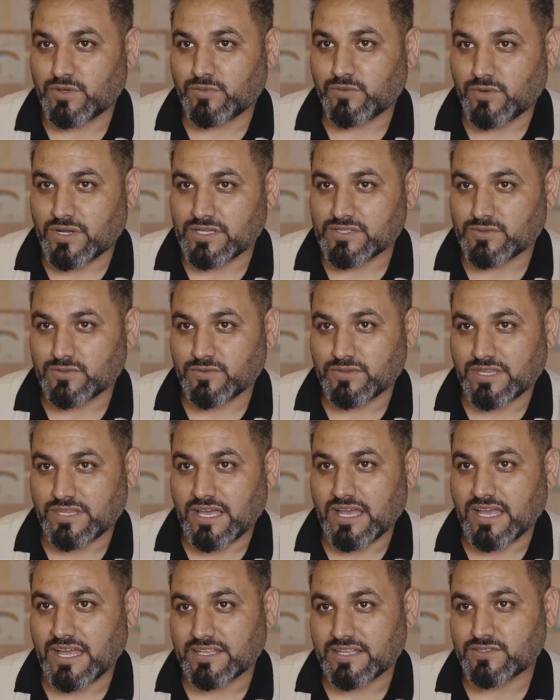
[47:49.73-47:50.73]
one was on
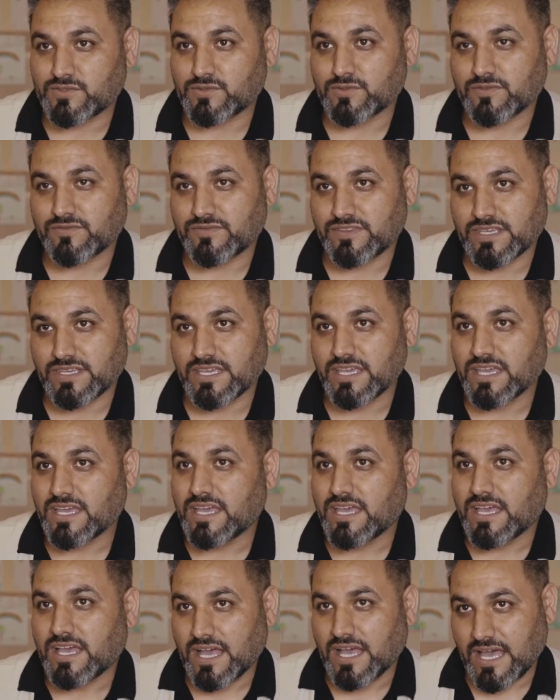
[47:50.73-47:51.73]
the hands of the
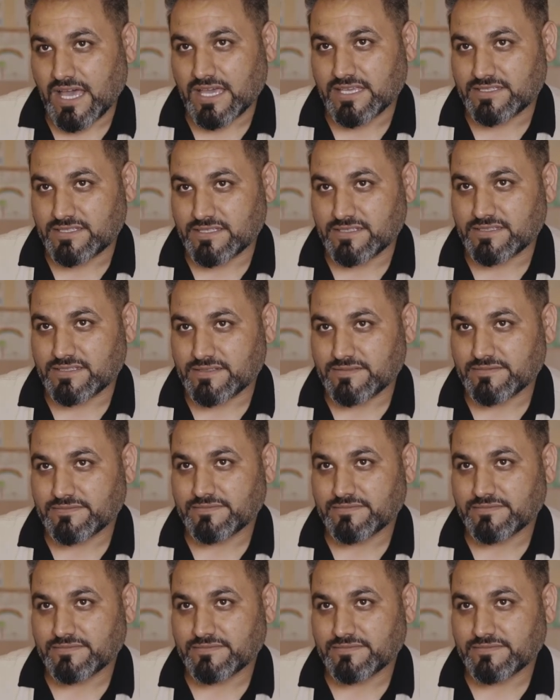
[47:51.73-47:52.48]
ISIS.